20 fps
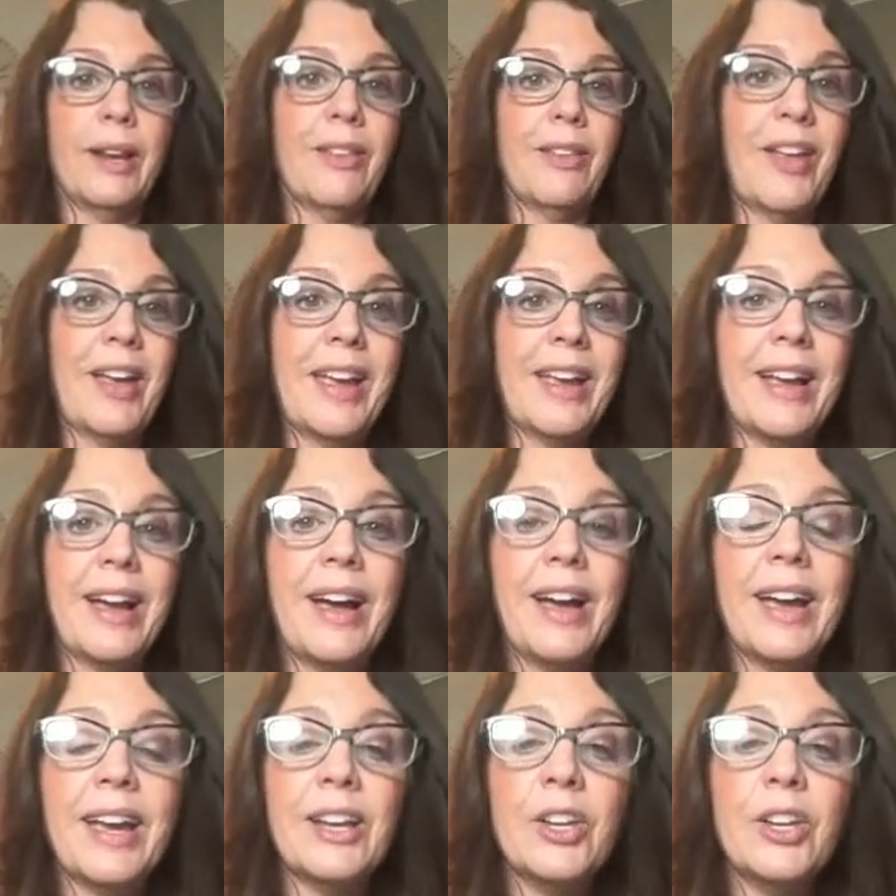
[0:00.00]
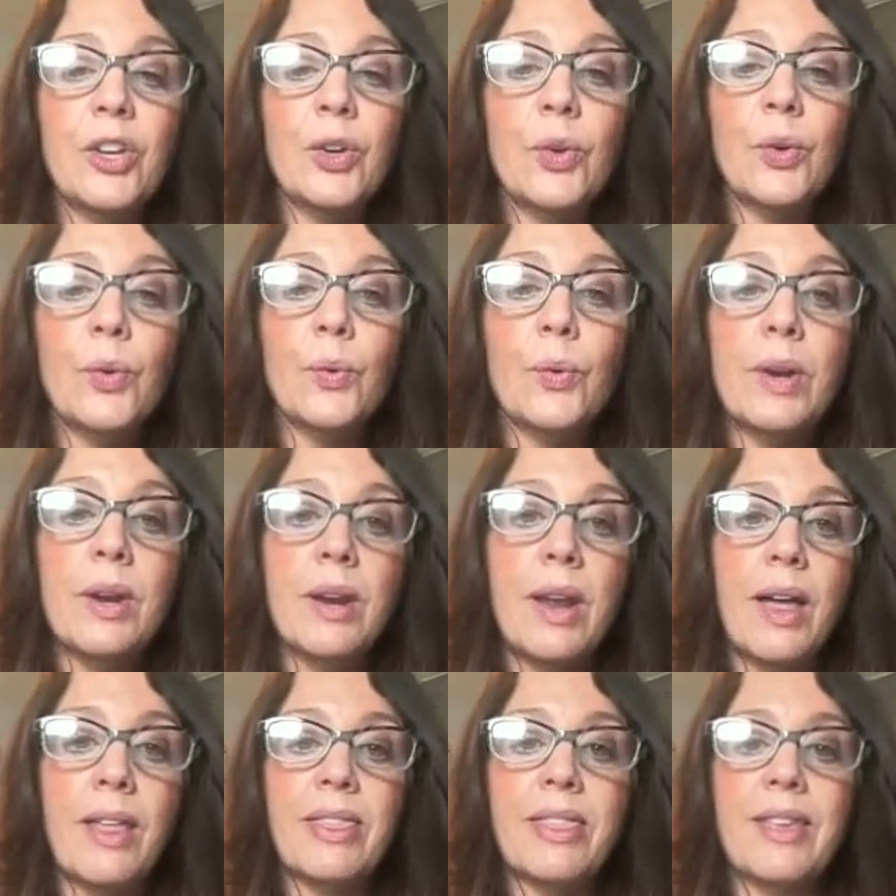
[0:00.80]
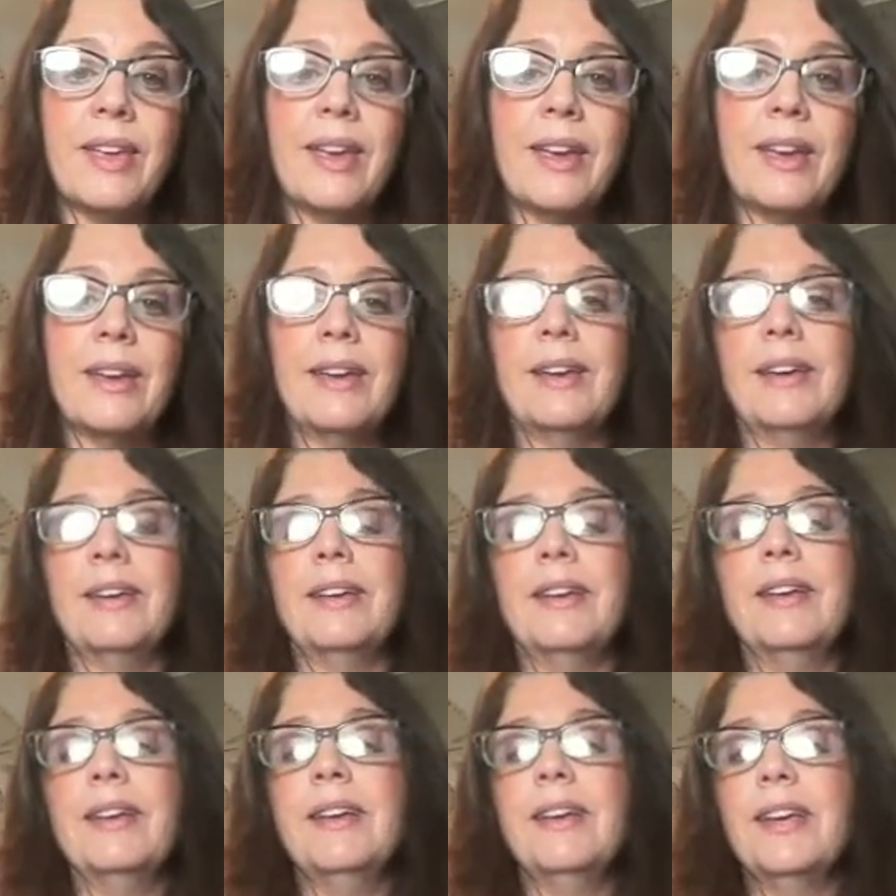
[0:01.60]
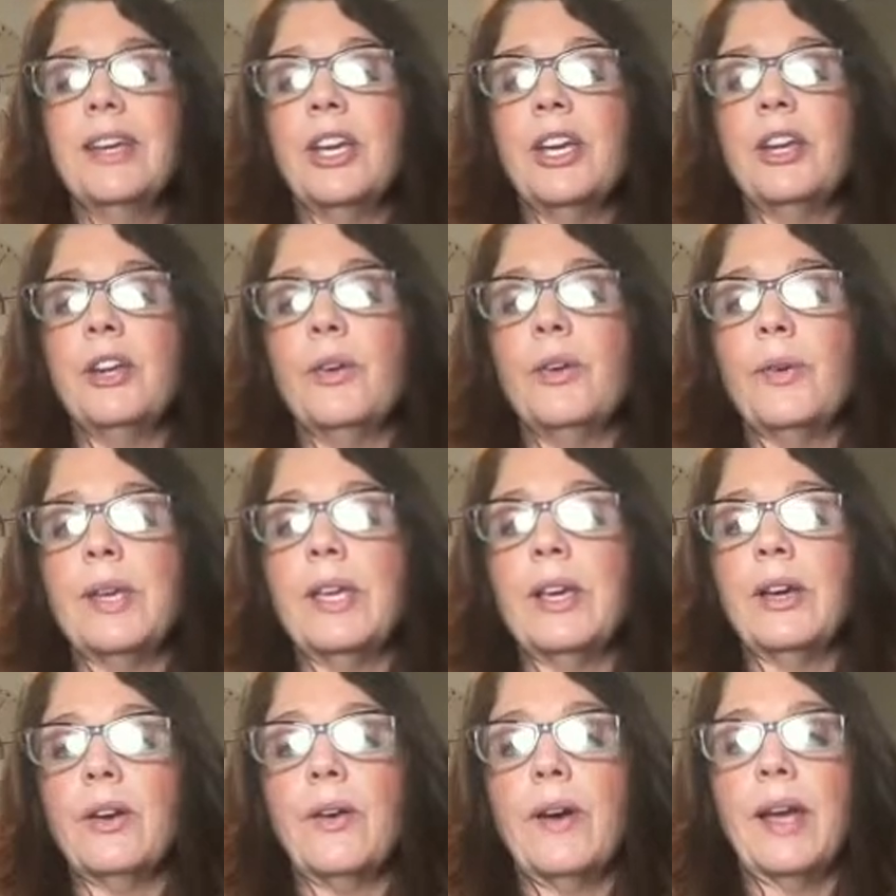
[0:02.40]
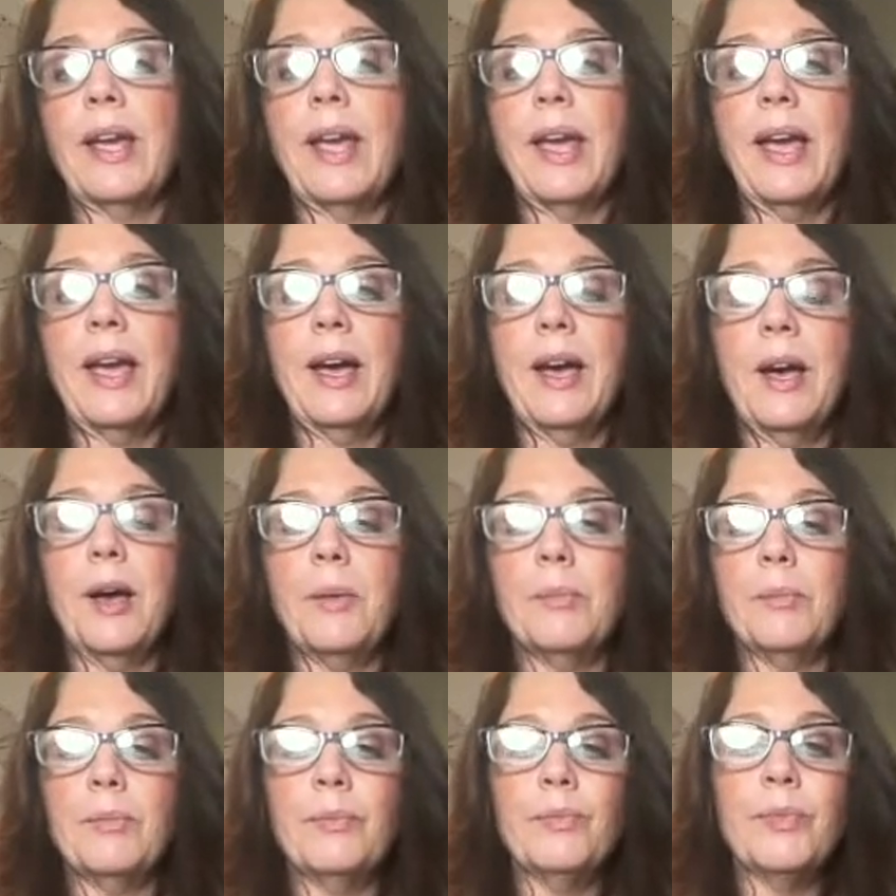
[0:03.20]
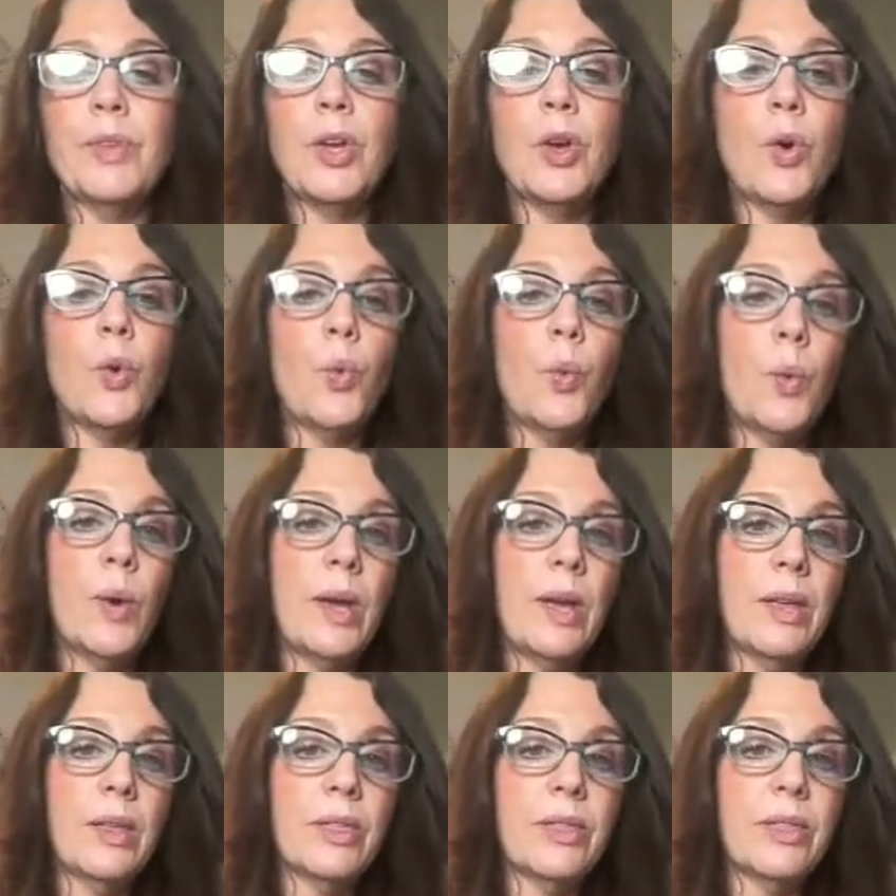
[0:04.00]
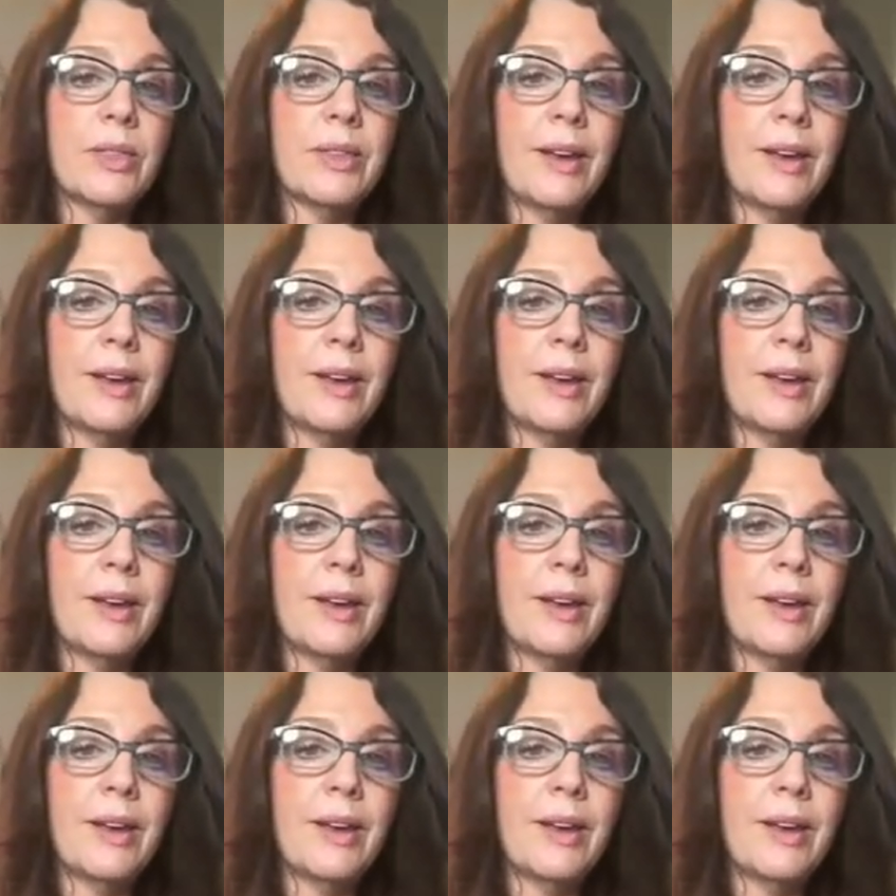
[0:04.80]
Like, I knew nothing. And, here I am with